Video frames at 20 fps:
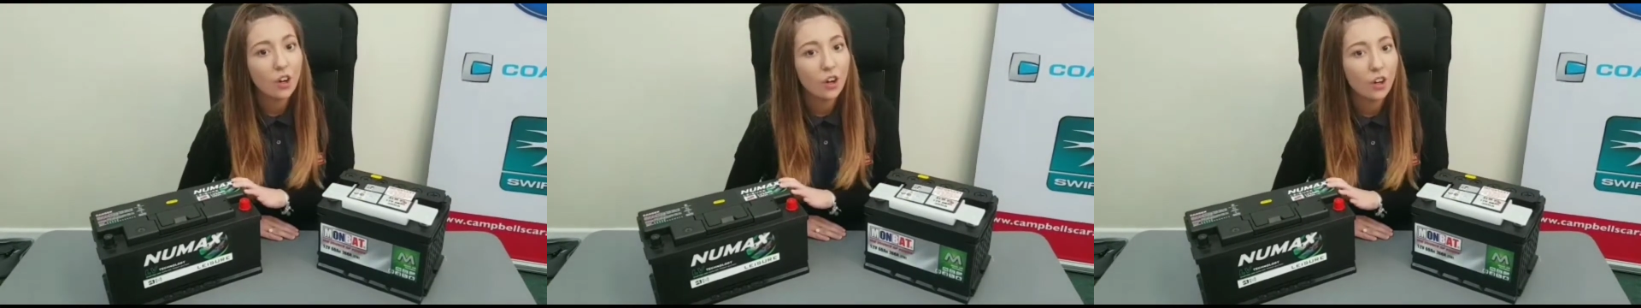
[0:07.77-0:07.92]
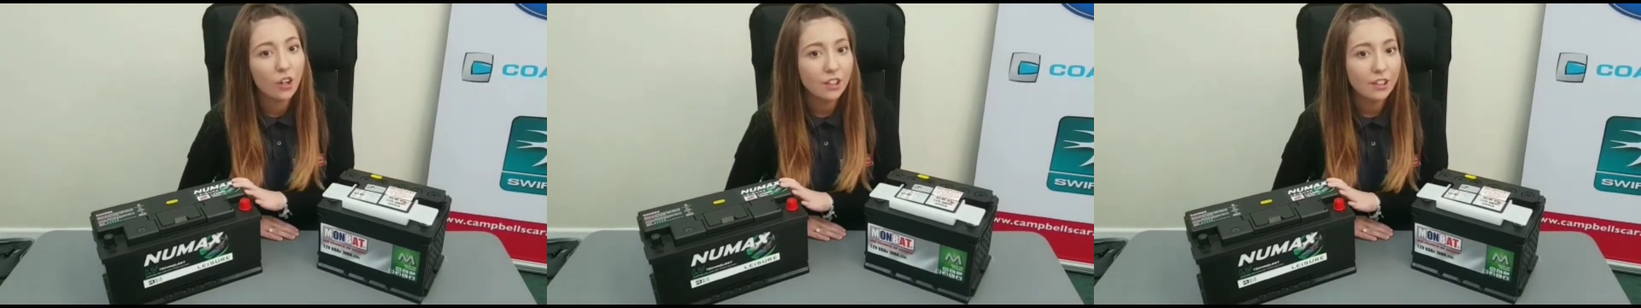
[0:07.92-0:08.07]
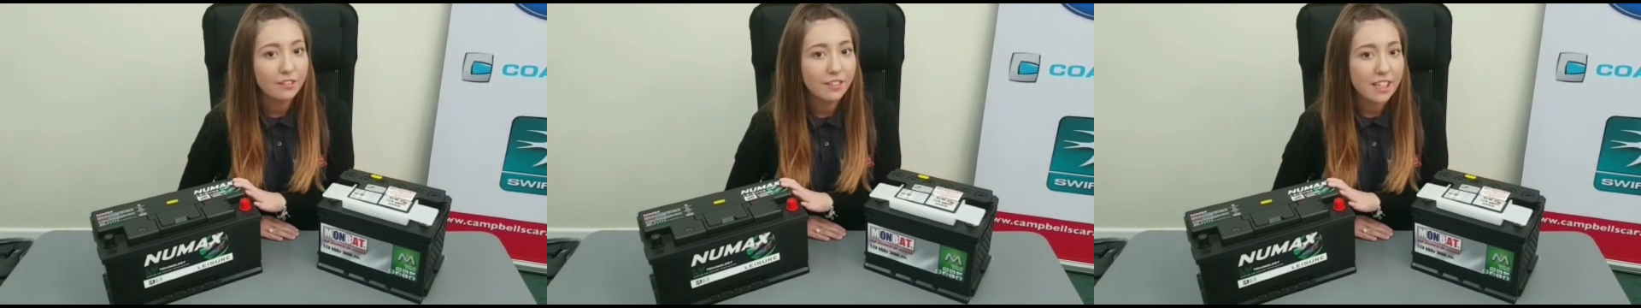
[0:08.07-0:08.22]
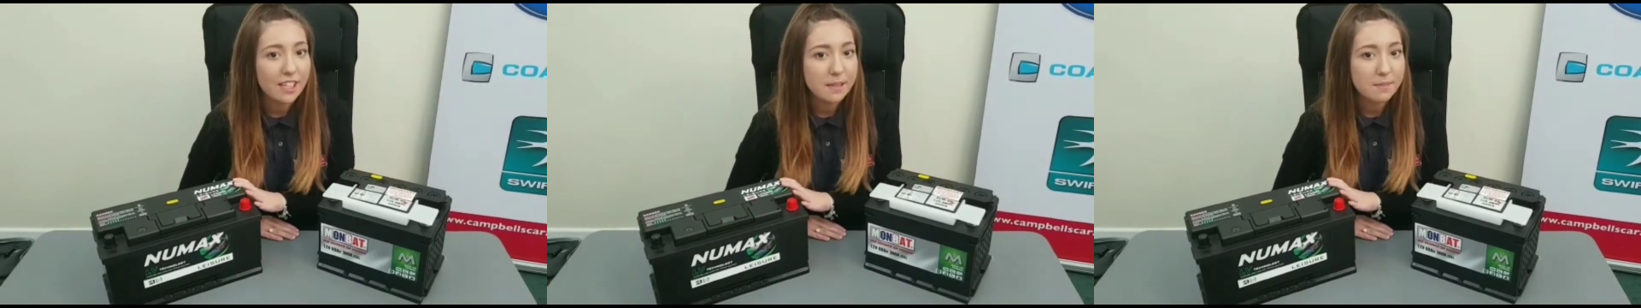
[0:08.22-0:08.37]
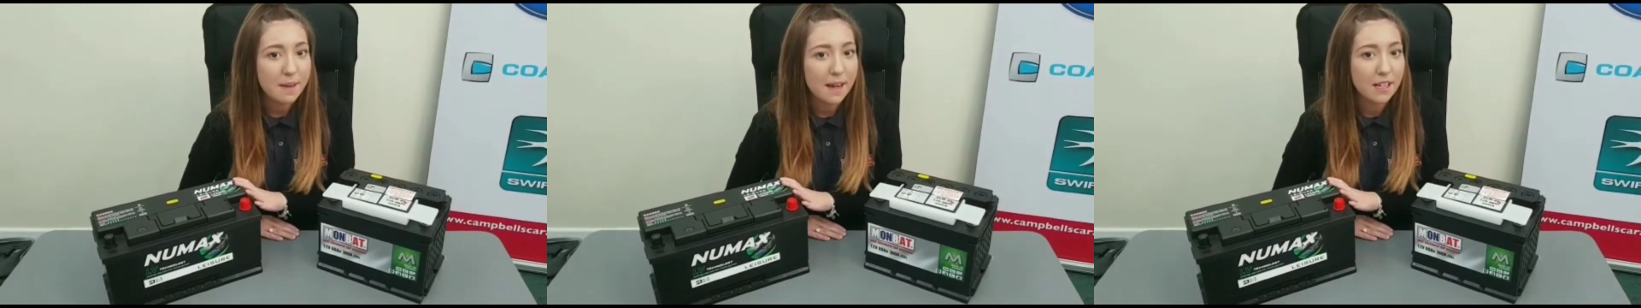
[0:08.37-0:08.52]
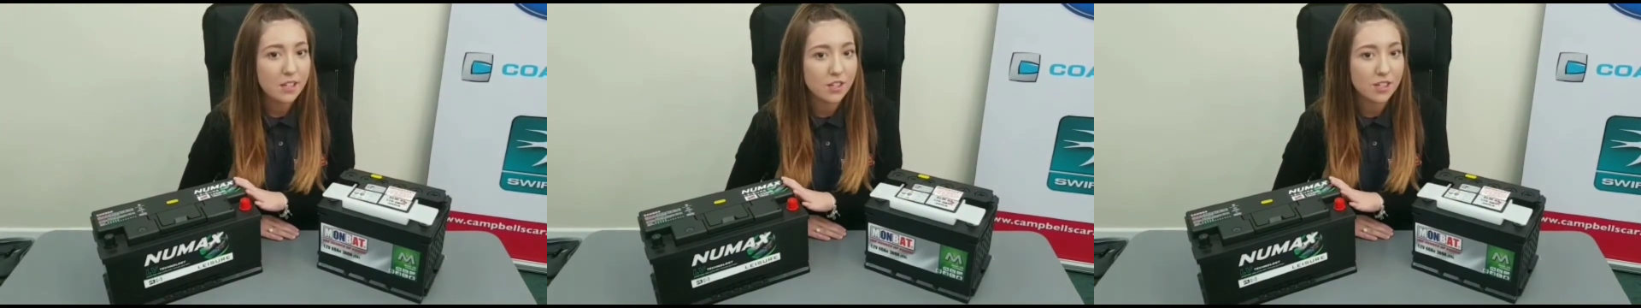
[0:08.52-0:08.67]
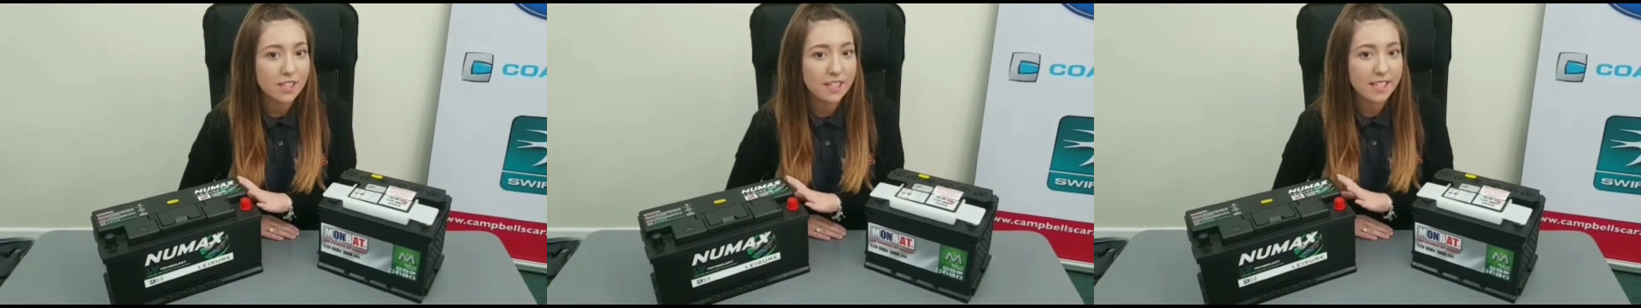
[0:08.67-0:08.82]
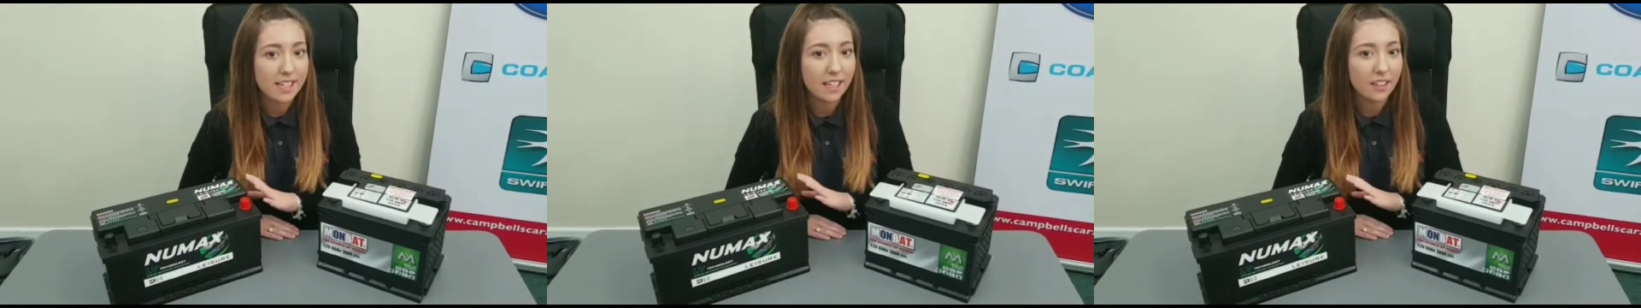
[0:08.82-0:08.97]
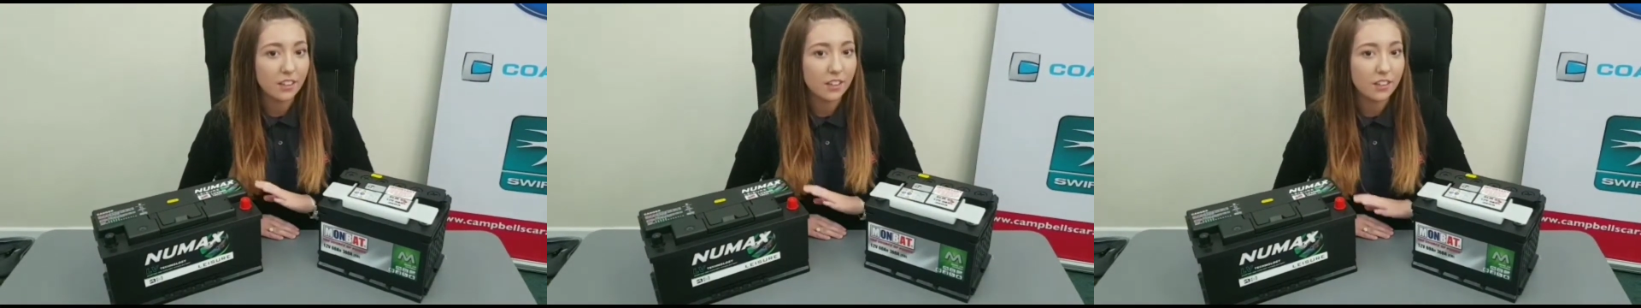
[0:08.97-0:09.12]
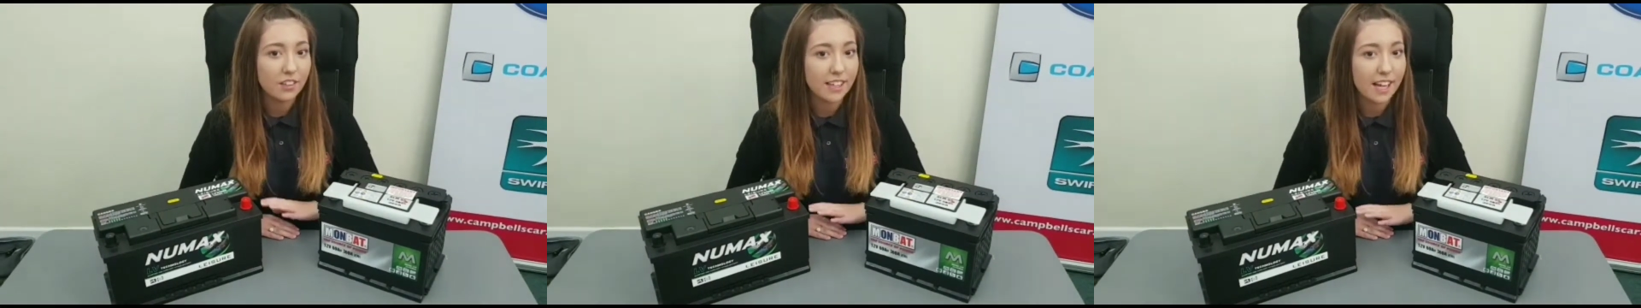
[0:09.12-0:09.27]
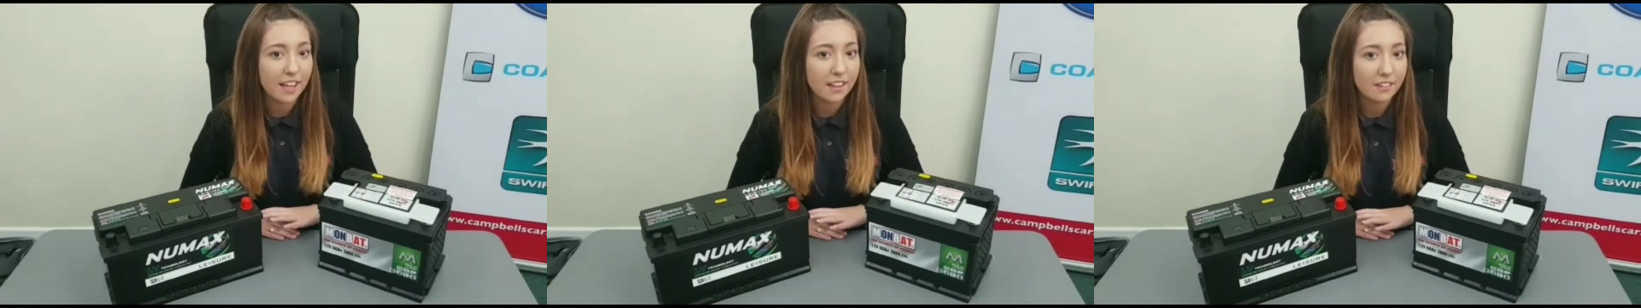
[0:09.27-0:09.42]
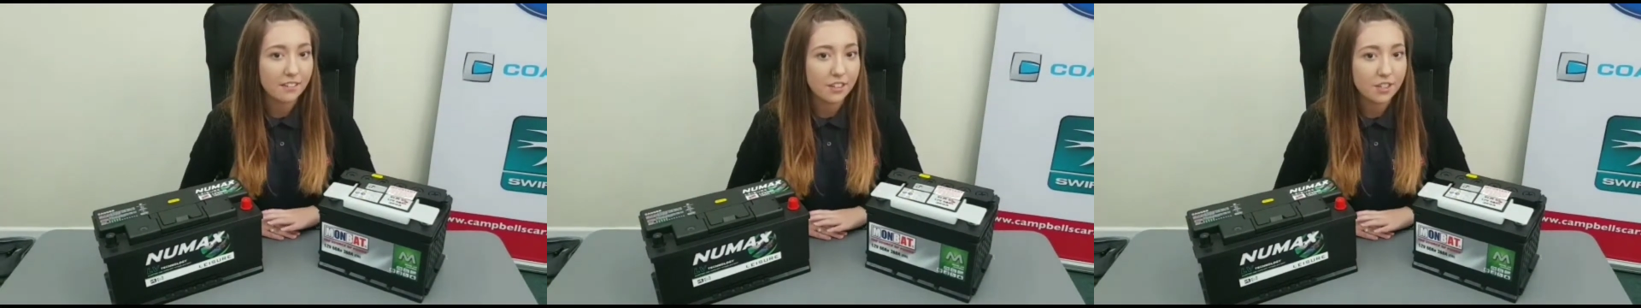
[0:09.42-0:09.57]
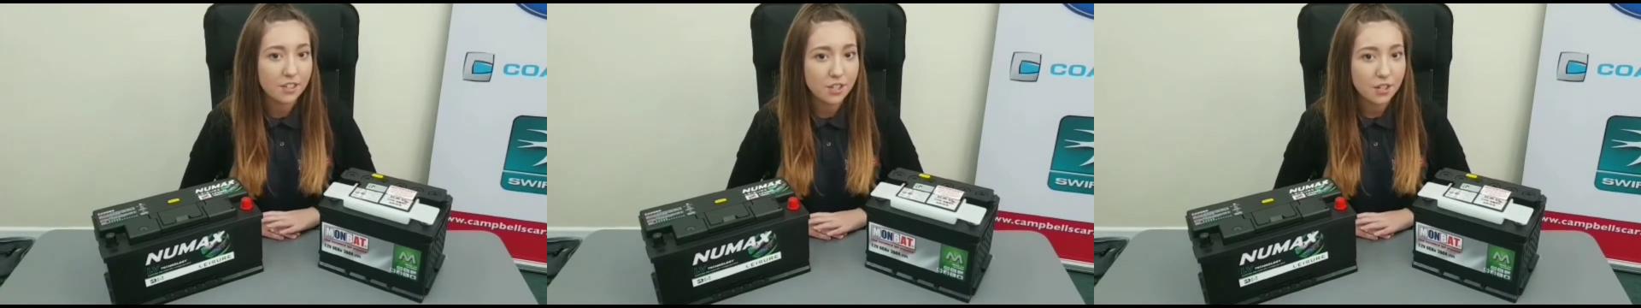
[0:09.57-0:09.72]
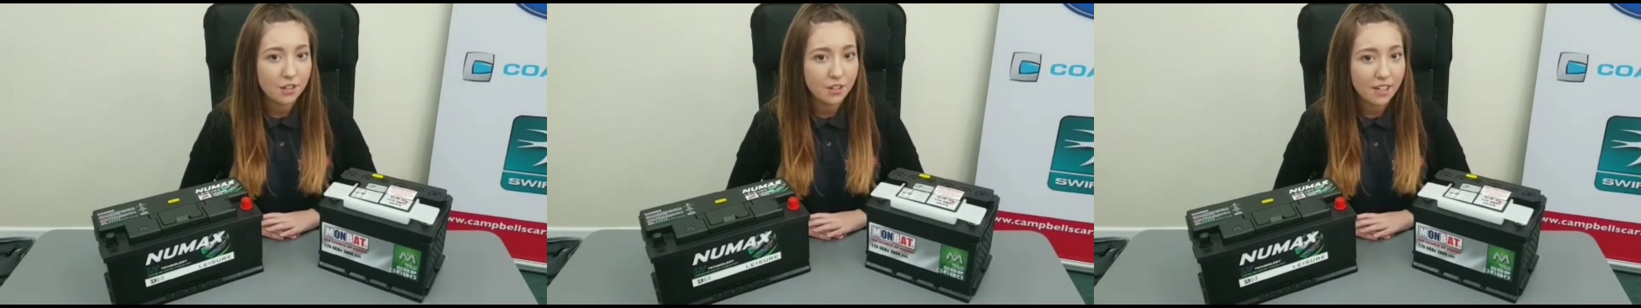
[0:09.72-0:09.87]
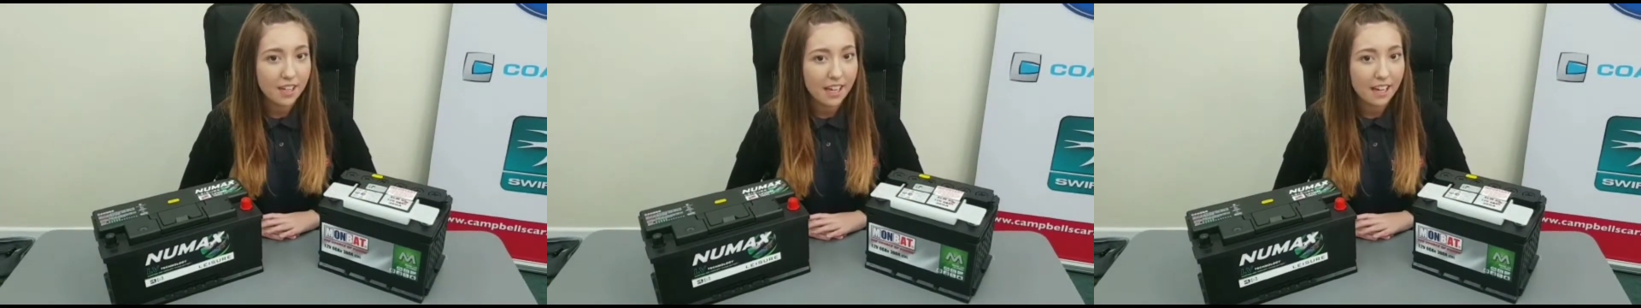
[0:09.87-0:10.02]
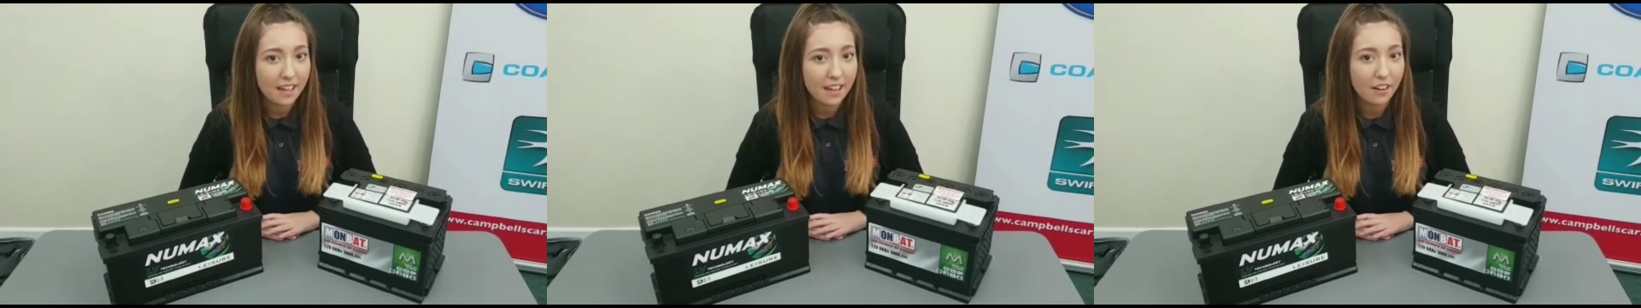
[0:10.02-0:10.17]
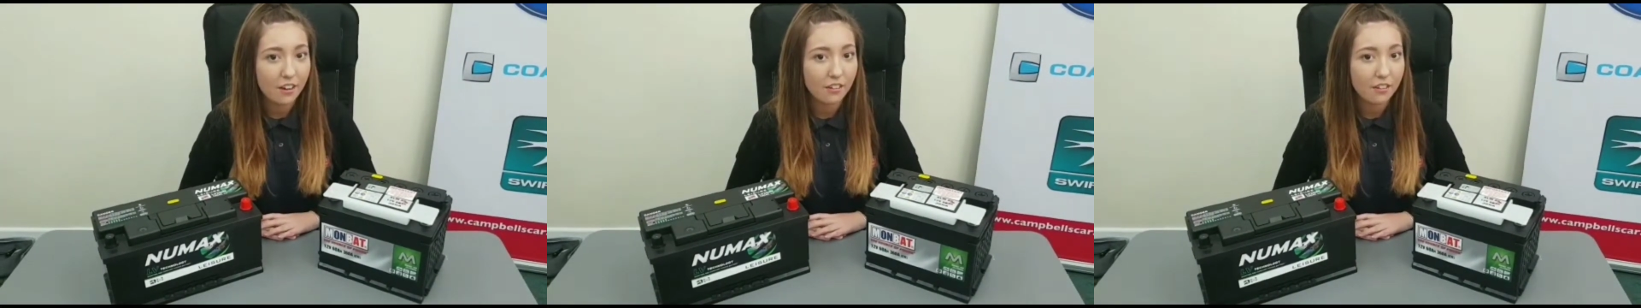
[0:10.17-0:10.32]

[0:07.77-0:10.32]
All of these batteries include either a 2-year